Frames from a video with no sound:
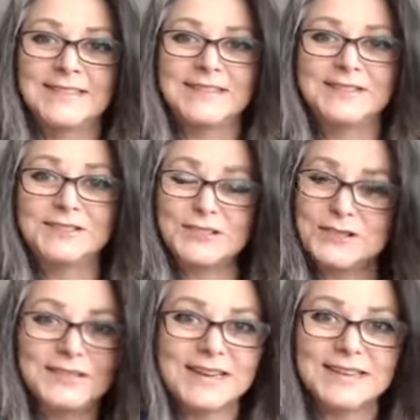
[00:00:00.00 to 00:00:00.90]
You start
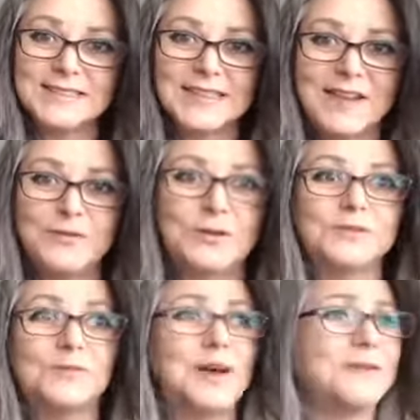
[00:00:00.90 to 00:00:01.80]
the next level.
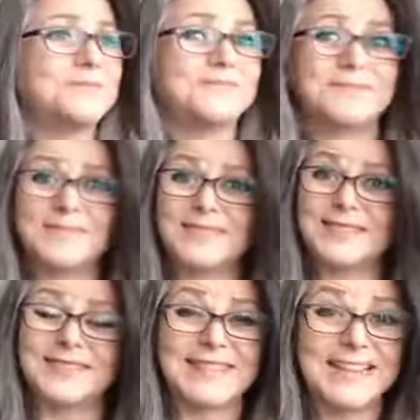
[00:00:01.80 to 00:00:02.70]
Well,
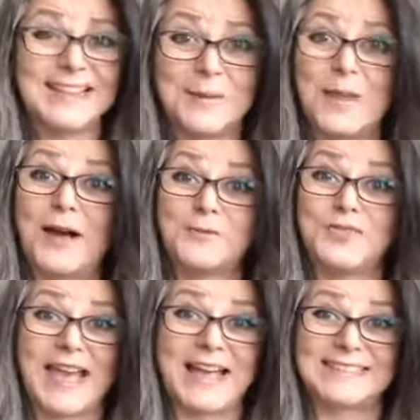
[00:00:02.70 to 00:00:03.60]
think about
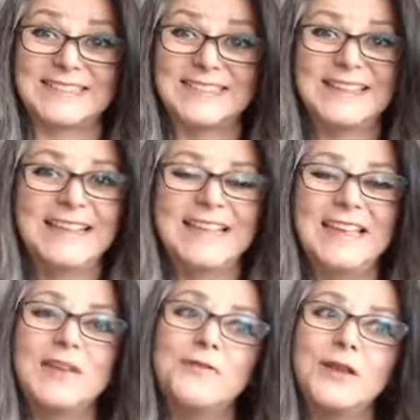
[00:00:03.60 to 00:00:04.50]
that.
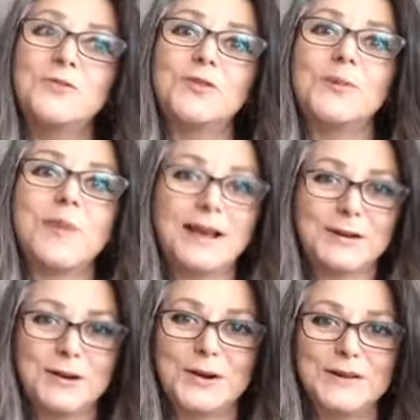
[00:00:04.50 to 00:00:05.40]
If we
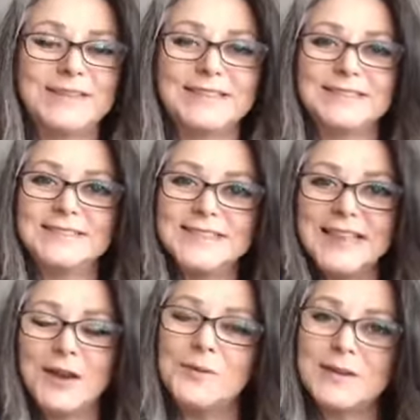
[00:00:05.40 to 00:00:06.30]
remind our kids
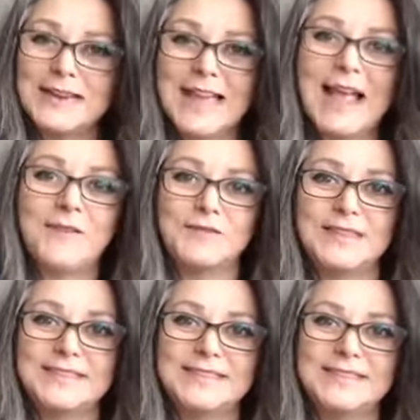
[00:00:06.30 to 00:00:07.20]
they already have
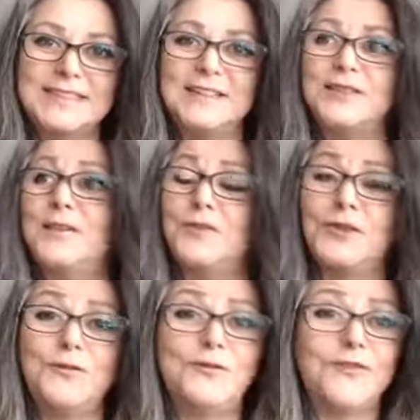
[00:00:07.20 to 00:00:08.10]
this skill, if
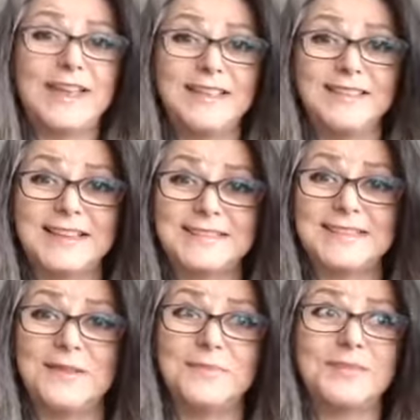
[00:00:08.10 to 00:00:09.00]
you fail at
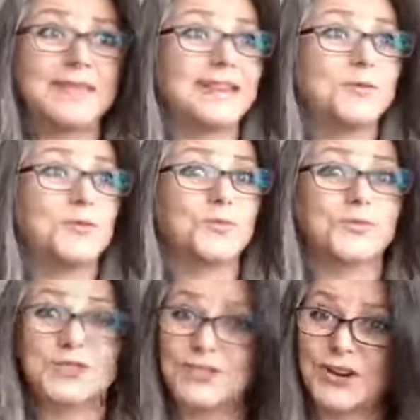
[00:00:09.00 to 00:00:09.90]
something,
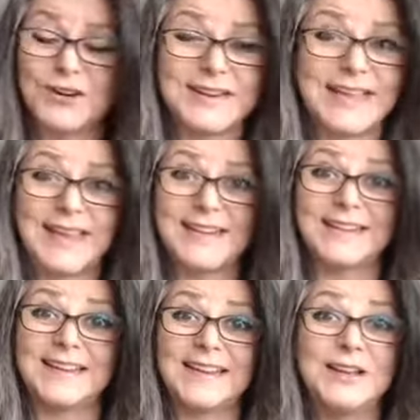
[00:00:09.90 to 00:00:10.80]
start
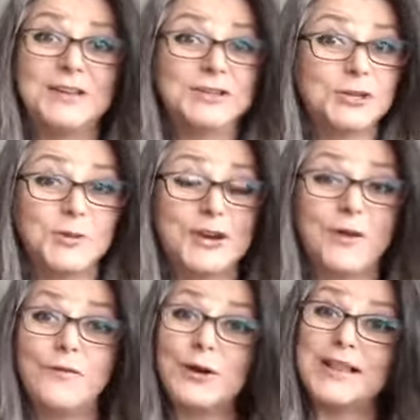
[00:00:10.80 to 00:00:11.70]
again. Do it
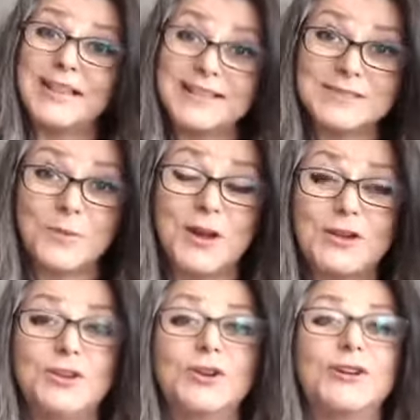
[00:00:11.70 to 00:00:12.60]
over, and guess what?
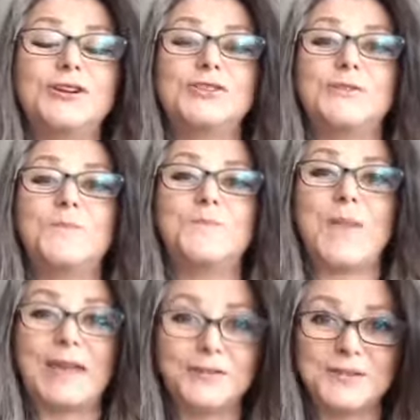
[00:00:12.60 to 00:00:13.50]
You're going to do
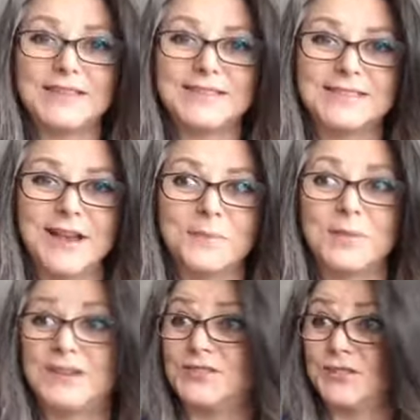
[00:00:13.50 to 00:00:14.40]
better this time
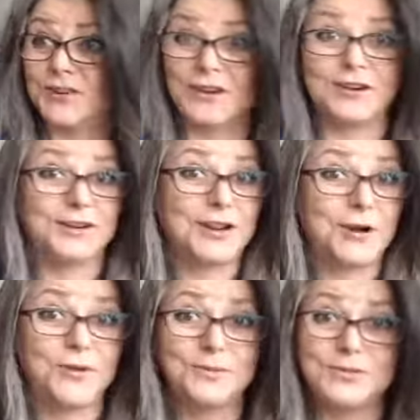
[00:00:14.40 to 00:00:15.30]
because you're going to
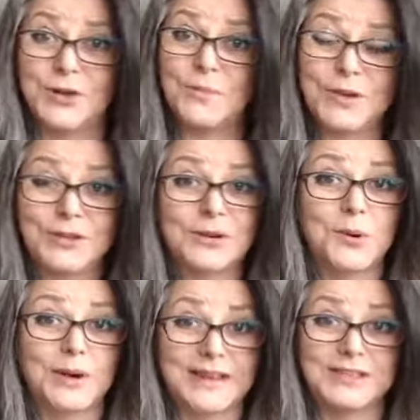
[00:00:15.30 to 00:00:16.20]
know, don't bother
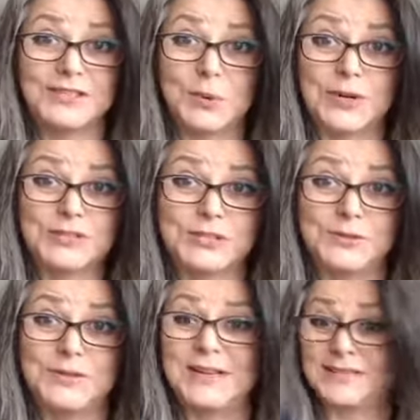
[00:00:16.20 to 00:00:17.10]
going in door
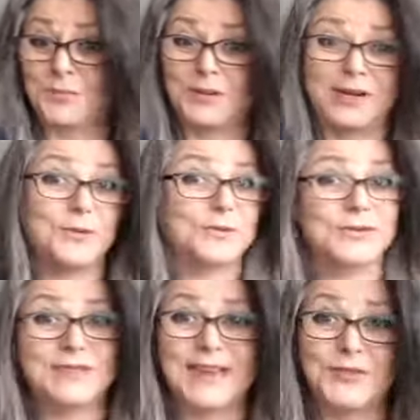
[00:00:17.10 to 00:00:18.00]
two because we know
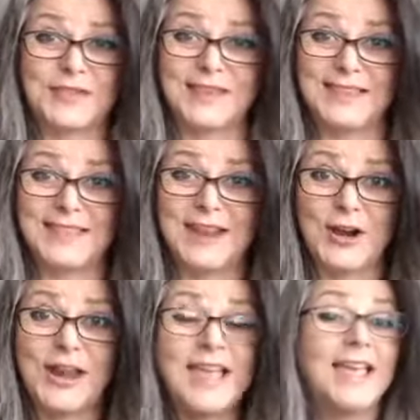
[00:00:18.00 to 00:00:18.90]
there's nothing in
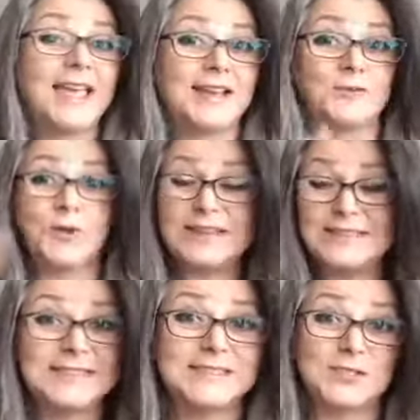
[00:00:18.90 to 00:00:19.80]
there, and
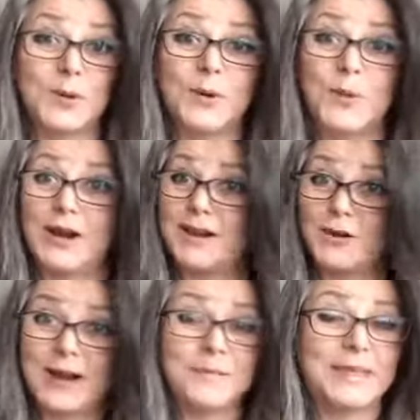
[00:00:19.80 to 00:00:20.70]
race in door one and
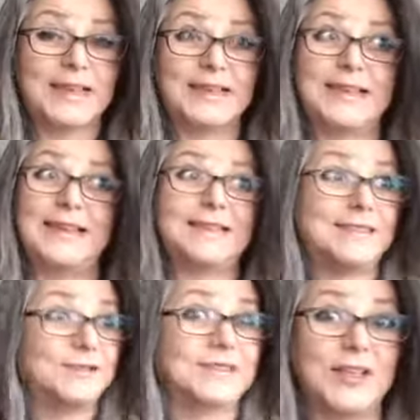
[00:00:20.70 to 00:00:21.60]
grab that key.
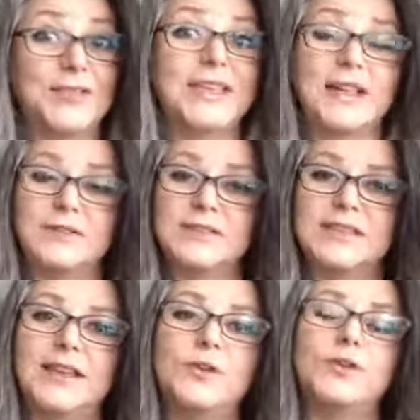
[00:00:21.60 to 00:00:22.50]
There's nothing else in there.